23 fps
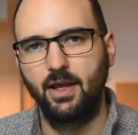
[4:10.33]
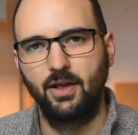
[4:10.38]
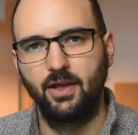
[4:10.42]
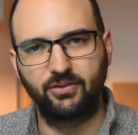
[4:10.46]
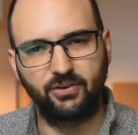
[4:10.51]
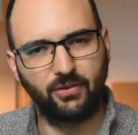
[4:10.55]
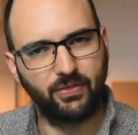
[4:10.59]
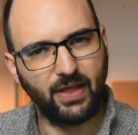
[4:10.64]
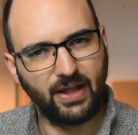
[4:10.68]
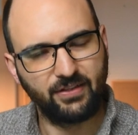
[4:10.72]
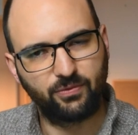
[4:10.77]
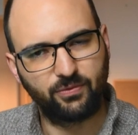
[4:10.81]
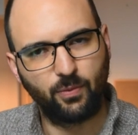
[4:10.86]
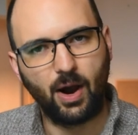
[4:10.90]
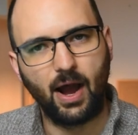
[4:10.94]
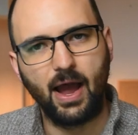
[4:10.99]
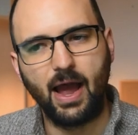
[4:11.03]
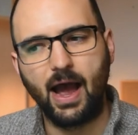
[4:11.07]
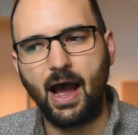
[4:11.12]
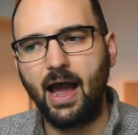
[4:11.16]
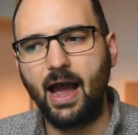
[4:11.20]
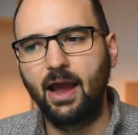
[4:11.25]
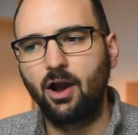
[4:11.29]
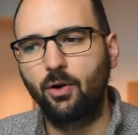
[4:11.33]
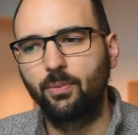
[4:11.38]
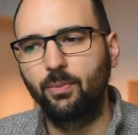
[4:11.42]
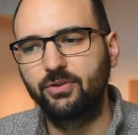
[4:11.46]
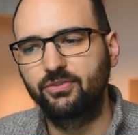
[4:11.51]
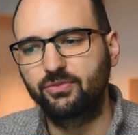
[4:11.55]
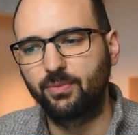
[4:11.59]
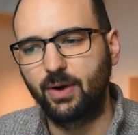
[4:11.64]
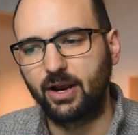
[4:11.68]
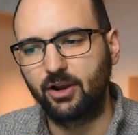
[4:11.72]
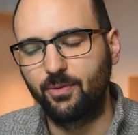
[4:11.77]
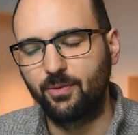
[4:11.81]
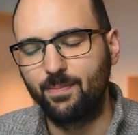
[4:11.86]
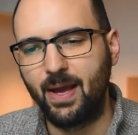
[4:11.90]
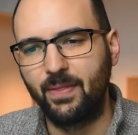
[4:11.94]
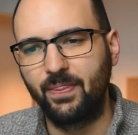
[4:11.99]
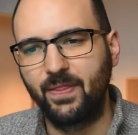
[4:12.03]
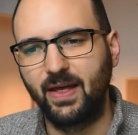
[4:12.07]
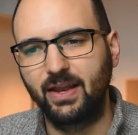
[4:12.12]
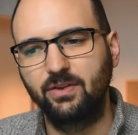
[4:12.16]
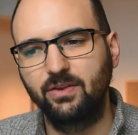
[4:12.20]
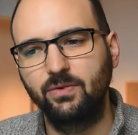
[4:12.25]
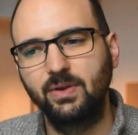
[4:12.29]
So that's why I always
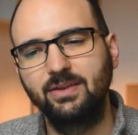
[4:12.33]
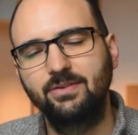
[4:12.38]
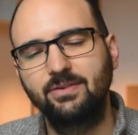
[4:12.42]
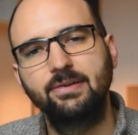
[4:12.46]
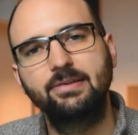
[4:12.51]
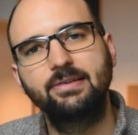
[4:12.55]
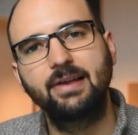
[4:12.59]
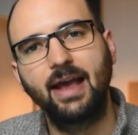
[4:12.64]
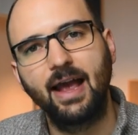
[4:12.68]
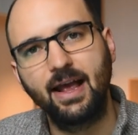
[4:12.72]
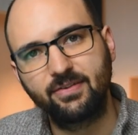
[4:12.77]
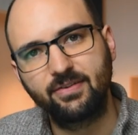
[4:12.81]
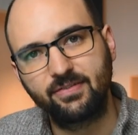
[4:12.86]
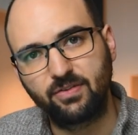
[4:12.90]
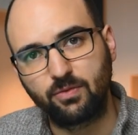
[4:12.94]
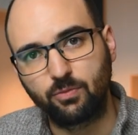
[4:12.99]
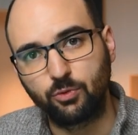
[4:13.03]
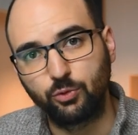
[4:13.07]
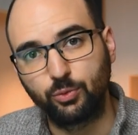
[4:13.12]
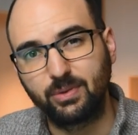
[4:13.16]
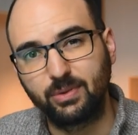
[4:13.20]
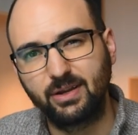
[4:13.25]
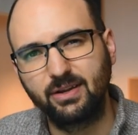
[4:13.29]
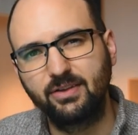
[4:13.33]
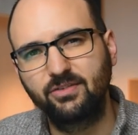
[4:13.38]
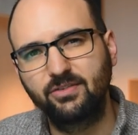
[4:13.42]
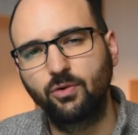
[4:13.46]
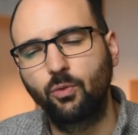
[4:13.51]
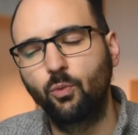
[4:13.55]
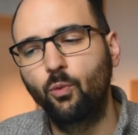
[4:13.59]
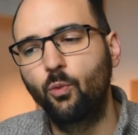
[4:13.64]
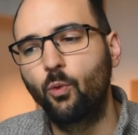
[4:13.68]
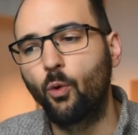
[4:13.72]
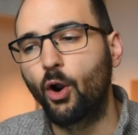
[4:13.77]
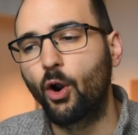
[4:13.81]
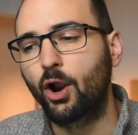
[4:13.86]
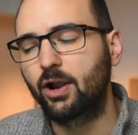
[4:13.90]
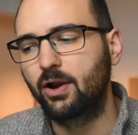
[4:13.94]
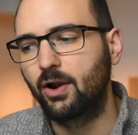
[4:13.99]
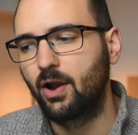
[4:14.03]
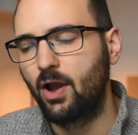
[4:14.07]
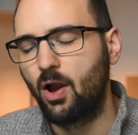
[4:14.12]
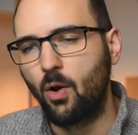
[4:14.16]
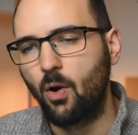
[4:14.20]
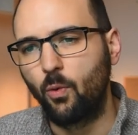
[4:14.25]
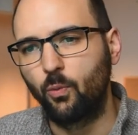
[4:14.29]
recommend that you need to test the room. You need to
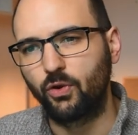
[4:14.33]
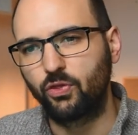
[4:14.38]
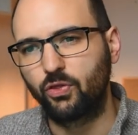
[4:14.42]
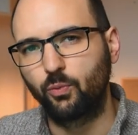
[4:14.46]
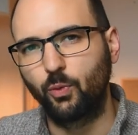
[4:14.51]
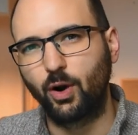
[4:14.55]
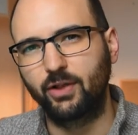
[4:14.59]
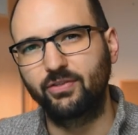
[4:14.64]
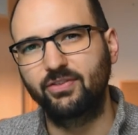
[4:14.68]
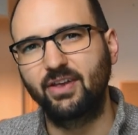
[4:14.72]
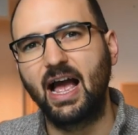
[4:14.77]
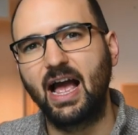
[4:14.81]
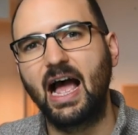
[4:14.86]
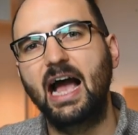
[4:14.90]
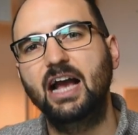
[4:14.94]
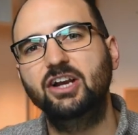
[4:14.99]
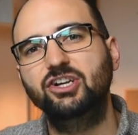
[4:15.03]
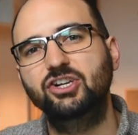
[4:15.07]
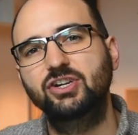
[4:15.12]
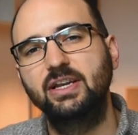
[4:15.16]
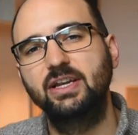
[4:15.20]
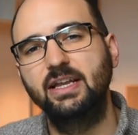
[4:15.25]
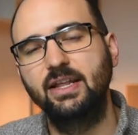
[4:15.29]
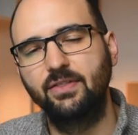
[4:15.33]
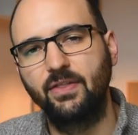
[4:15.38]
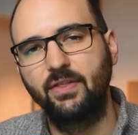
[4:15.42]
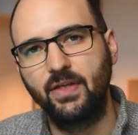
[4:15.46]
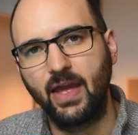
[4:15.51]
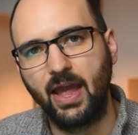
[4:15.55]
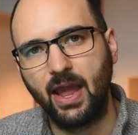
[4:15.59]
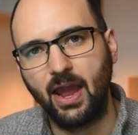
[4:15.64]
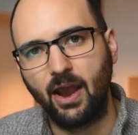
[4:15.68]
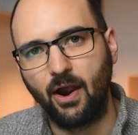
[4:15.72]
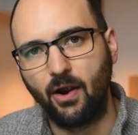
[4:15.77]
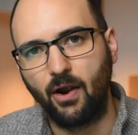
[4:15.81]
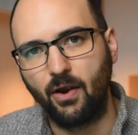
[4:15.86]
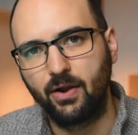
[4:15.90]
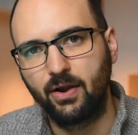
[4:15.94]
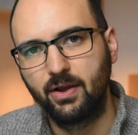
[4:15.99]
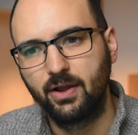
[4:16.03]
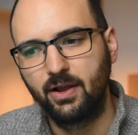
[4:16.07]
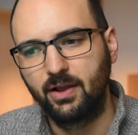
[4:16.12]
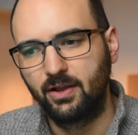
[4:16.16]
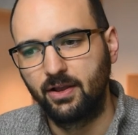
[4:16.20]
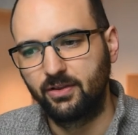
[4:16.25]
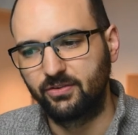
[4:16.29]
work with what's actually there
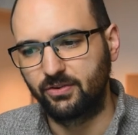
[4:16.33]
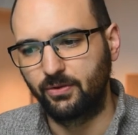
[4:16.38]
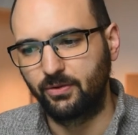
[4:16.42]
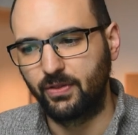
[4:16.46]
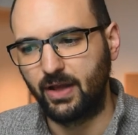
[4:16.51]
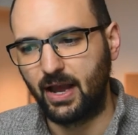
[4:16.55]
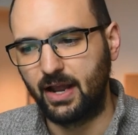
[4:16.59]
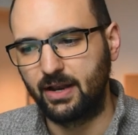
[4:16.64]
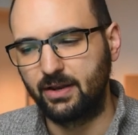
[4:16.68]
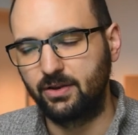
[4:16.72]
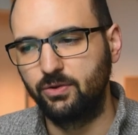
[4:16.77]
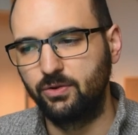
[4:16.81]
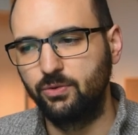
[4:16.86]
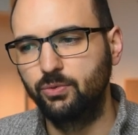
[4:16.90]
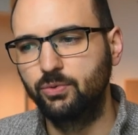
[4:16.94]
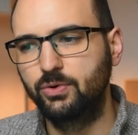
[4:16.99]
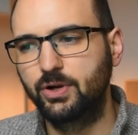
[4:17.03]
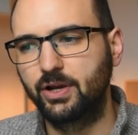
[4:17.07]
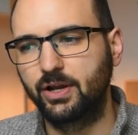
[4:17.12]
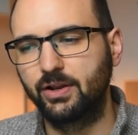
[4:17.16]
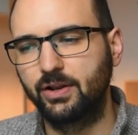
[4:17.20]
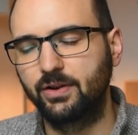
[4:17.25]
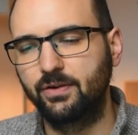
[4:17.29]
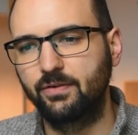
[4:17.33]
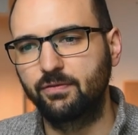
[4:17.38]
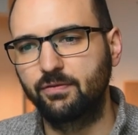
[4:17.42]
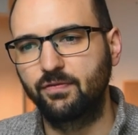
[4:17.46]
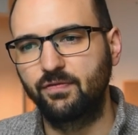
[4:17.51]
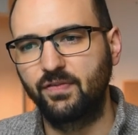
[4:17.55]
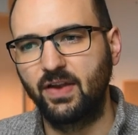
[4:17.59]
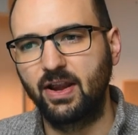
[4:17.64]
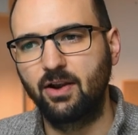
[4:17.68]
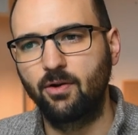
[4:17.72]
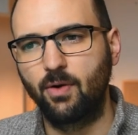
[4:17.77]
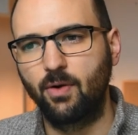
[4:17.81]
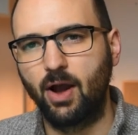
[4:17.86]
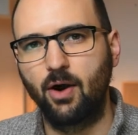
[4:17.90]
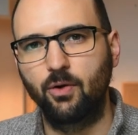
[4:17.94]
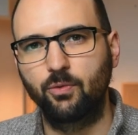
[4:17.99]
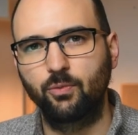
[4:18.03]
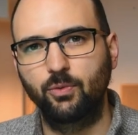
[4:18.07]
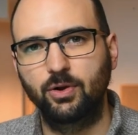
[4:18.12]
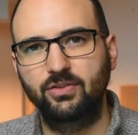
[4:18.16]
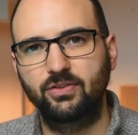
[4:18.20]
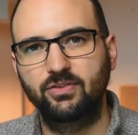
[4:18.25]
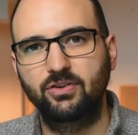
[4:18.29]
so that you can figure
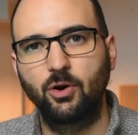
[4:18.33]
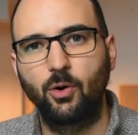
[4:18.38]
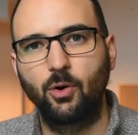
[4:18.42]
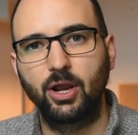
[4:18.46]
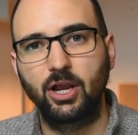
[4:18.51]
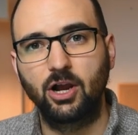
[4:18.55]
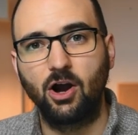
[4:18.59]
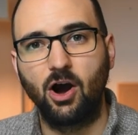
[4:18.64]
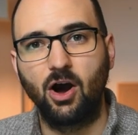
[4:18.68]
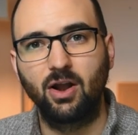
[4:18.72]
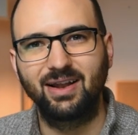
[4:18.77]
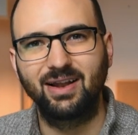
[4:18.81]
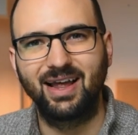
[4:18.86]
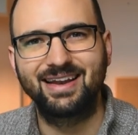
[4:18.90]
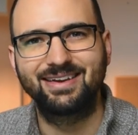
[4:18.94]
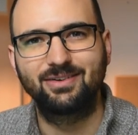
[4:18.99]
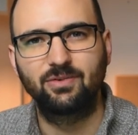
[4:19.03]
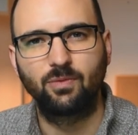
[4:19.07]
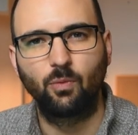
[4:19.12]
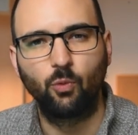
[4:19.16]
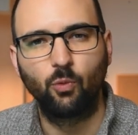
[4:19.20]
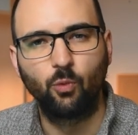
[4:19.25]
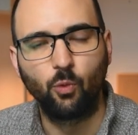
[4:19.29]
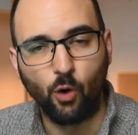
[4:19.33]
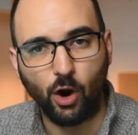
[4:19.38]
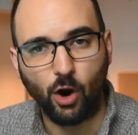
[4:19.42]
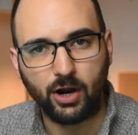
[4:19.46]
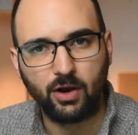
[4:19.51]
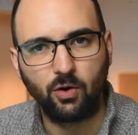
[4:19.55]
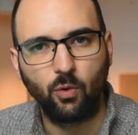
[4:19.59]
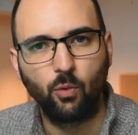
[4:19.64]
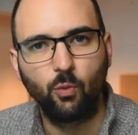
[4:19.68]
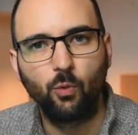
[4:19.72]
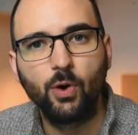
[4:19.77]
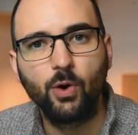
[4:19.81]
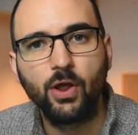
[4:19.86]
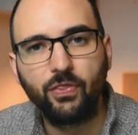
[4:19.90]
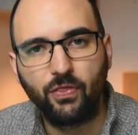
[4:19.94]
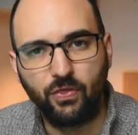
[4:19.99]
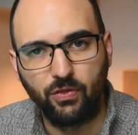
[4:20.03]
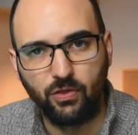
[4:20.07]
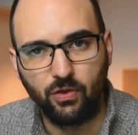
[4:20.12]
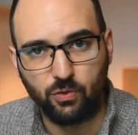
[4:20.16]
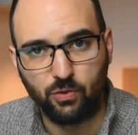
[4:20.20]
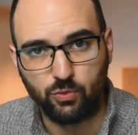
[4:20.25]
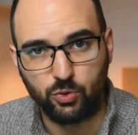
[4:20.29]
out what's going on and work with
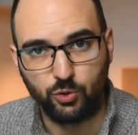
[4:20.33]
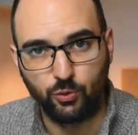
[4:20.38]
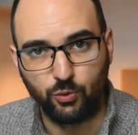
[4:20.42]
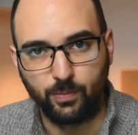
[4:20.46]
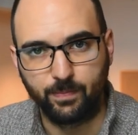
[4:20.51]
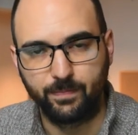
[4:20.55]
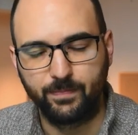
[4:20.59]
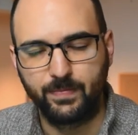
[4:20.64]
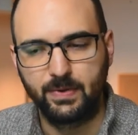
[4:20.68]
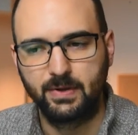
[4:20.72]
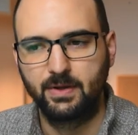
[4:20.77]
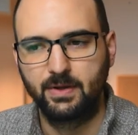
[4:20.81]
the room.